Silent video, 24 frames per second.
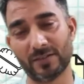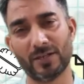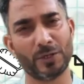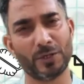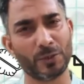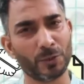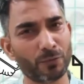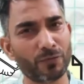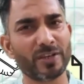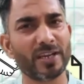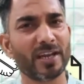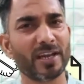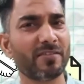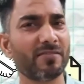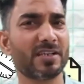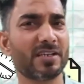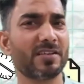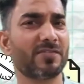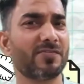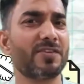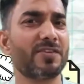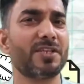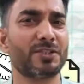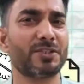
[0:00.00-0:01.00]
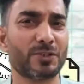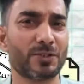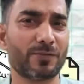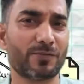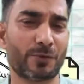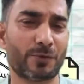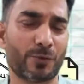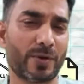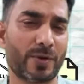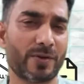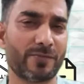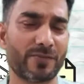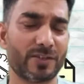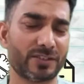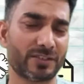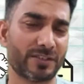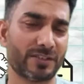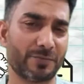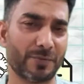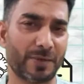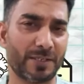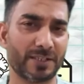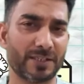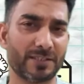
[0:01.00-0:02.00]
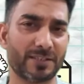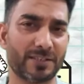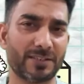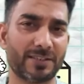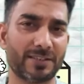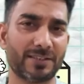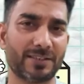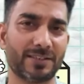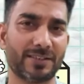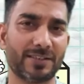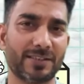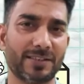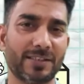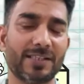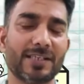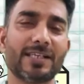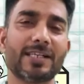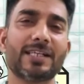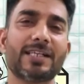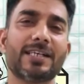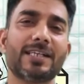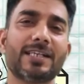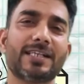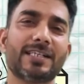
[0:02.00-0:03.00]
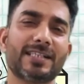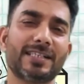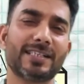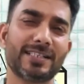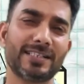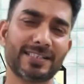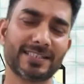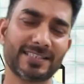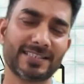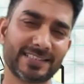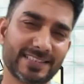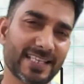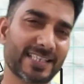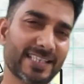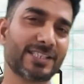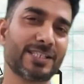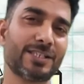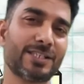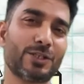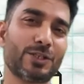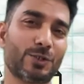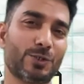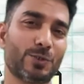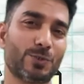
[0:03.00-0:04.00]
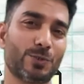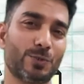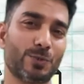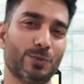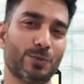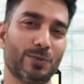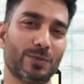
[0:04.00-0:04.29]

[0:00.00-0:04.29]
Do we have a definition of true and first inventor? Section 2